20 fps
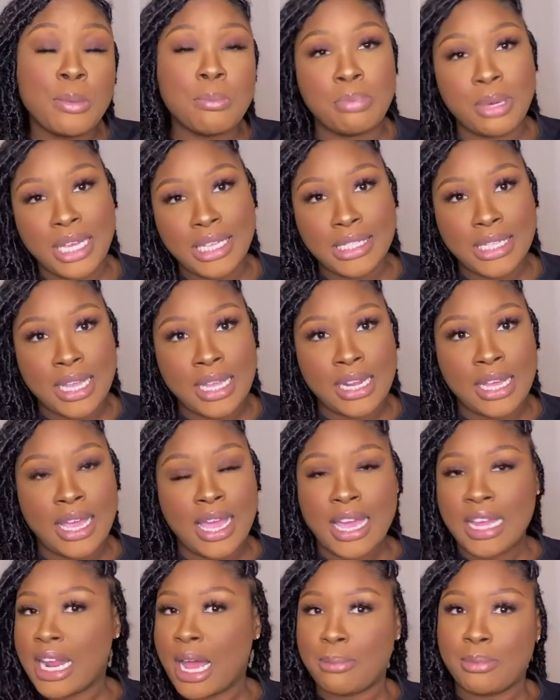beets in
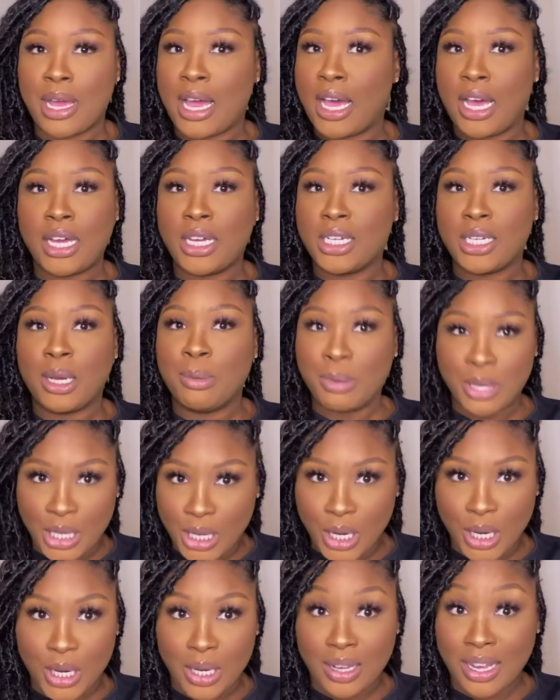it, and I'm not a beet
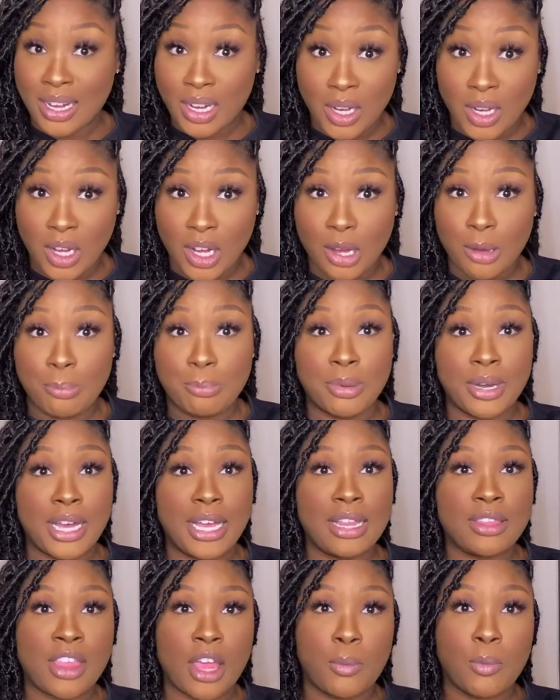girl at all,
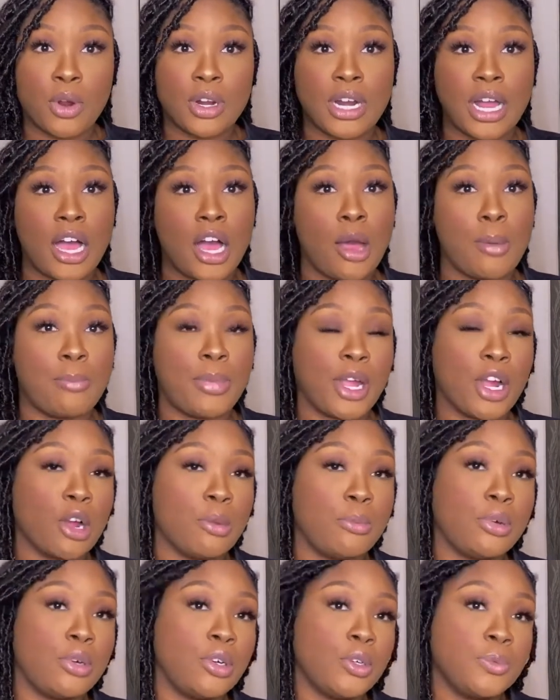but they were not
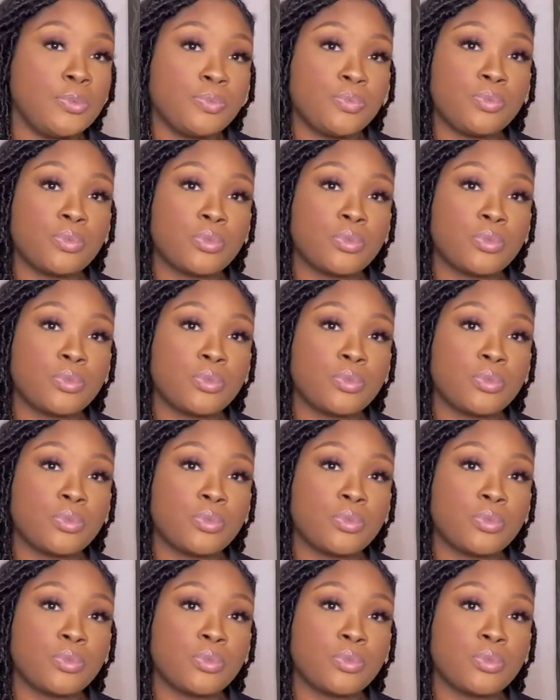unbearable.